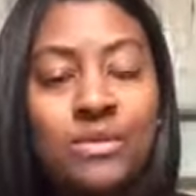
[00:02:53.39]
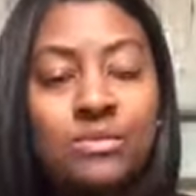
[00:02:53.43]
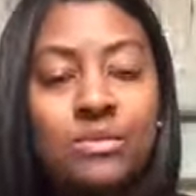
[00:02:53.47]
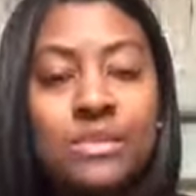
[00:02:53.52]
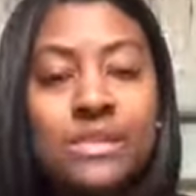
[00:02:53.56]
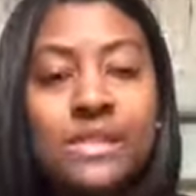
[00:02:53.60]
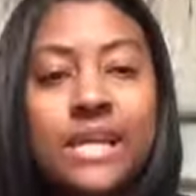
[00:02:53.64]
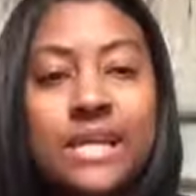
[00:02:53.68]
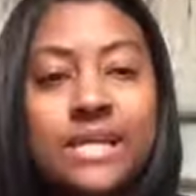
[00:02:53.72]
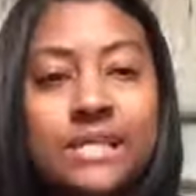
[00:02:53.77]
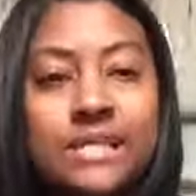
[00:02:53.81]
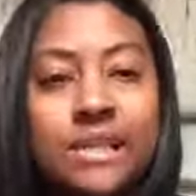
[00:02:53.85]
It was
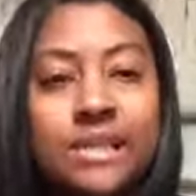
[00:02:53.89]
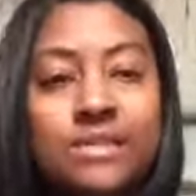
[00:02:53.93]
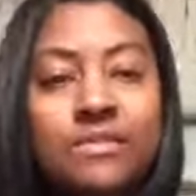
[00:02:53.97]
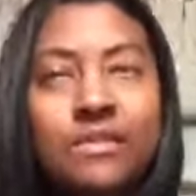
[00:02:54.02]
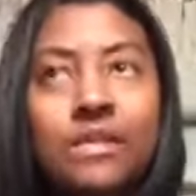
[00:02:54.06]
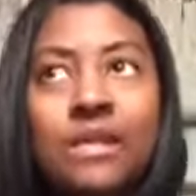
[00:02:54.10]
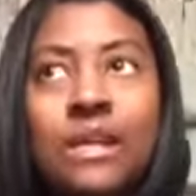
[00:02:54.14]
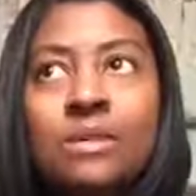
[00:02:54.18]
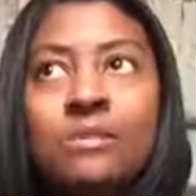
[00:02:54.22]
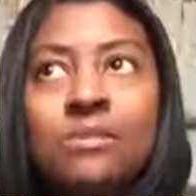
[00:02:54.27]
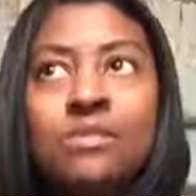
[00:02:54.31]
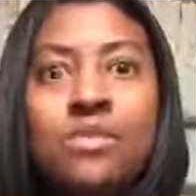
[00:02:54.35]

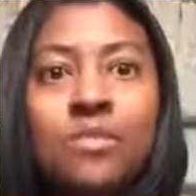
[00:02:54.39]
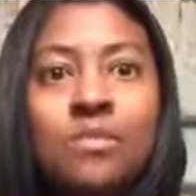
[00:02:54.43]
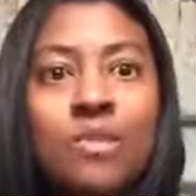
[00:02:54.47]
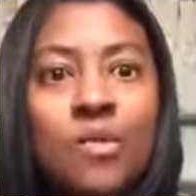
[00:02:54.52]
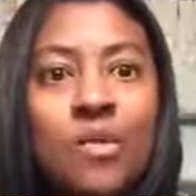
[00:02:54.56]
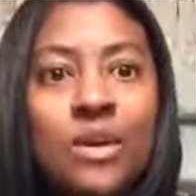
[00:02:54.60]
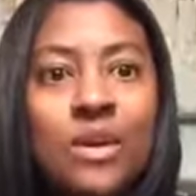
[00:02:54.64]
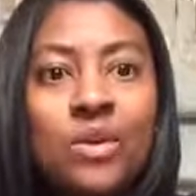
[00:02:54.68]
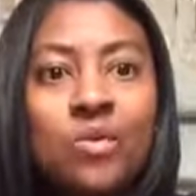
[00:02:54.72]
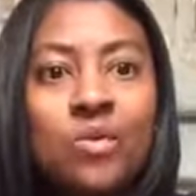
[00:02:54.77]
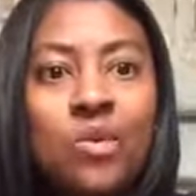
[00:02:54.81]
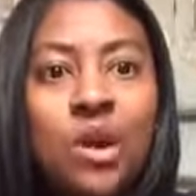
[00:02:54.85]
Thanksgiving. I was on my
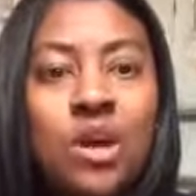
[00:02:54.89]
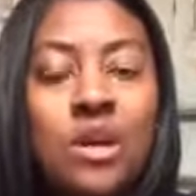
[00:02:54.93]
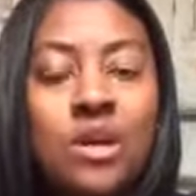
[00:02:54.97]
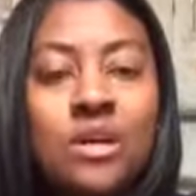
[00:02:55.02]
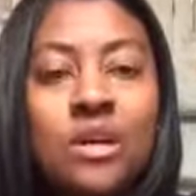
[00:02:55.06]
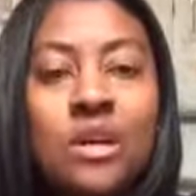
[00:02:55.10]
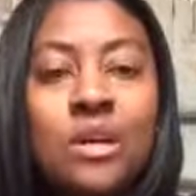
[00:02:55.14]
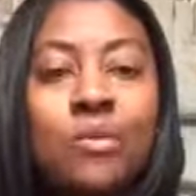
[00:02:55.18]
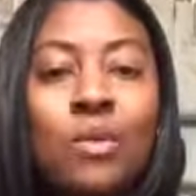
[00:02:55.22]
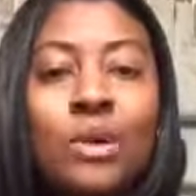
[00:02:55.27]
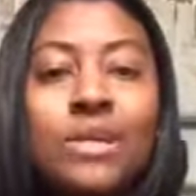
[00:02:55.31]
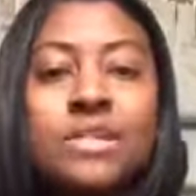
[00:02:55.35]
way to work.
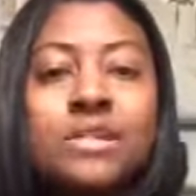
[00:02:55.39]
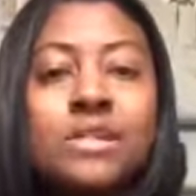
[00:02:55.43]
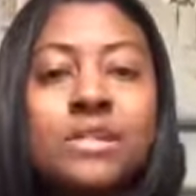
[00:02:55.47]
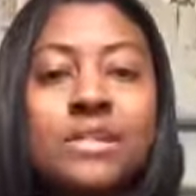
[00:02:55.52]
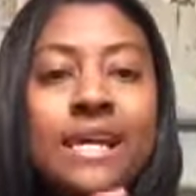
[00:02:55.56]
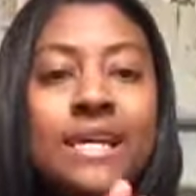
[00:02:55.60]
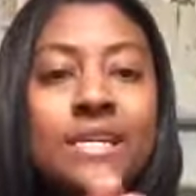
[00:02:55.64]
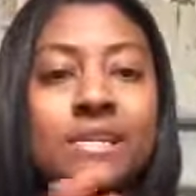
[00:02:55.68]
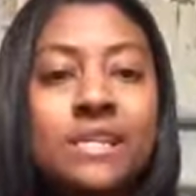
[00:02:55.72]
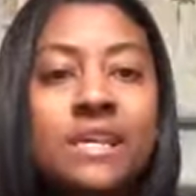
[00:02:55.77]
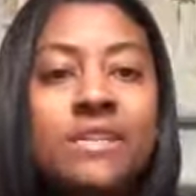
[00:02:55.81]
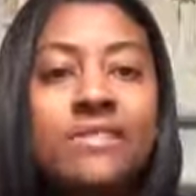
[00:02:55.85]
It wasn't
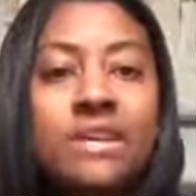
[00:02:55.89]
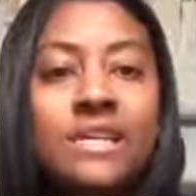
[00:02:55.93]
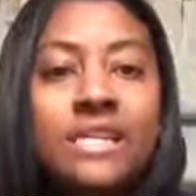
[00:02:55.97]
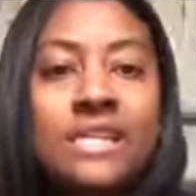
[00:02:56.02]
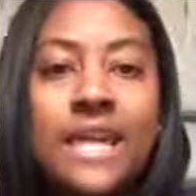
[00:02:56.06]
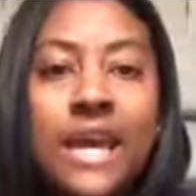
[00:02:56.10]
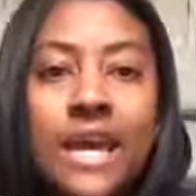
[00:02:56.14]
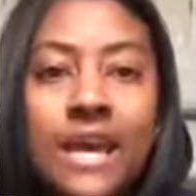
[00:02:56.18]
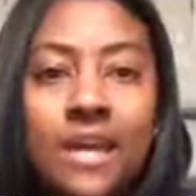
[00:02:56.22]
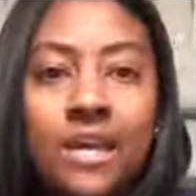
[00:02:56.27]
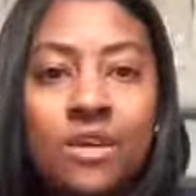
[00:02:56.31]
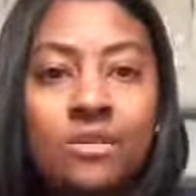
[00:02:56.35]
Thanksgiving
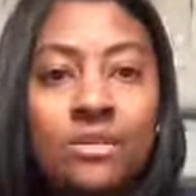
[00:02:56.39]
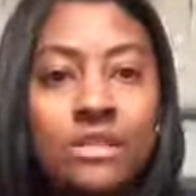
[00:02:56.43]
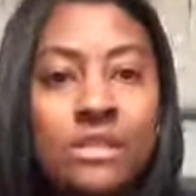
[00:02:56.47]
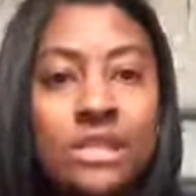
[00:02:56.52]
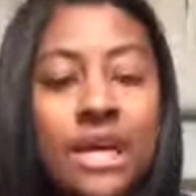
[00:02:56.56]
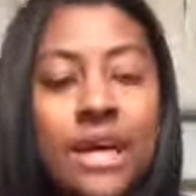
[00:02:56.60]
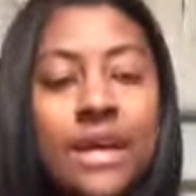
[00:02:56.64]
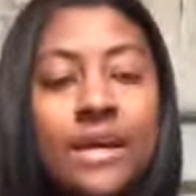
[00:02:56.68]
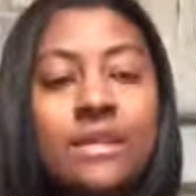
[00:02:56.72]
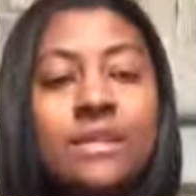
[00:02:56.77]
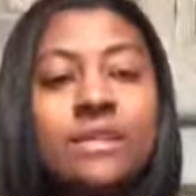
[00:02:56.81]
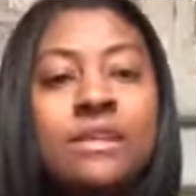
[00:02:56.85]
Day. It was
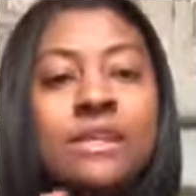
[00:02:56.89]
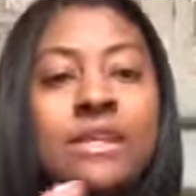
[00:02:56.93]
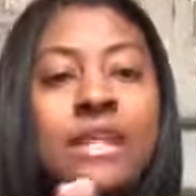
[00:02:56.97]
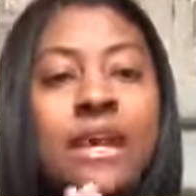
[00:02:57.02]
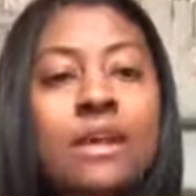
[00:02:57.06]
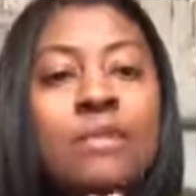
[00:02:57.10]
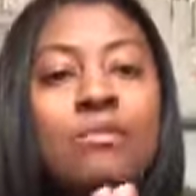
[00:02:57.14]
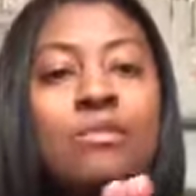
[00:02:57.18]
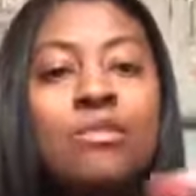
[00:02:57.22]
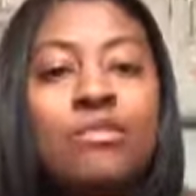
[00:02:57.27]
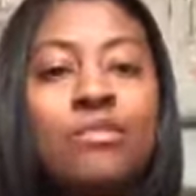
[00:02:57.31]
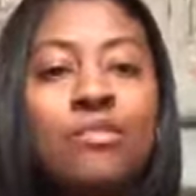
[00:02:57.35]
like the
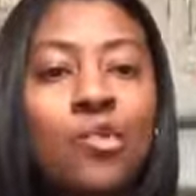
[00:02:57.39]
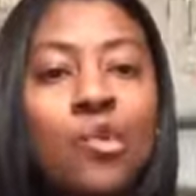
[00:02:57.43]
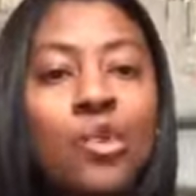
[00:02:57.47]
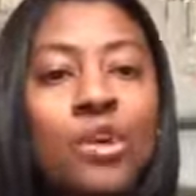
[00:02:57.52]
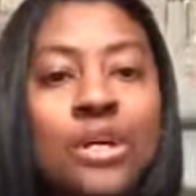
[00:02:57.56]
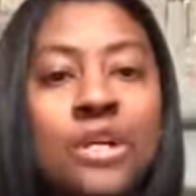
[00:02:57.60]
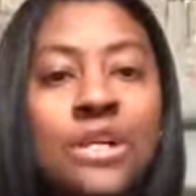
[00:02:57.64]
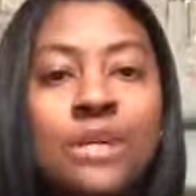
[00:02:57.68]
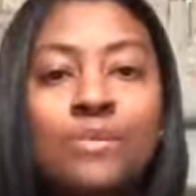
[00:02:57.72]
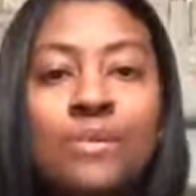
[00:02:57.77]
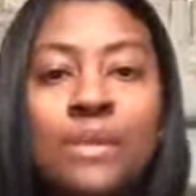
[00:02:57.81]
day before.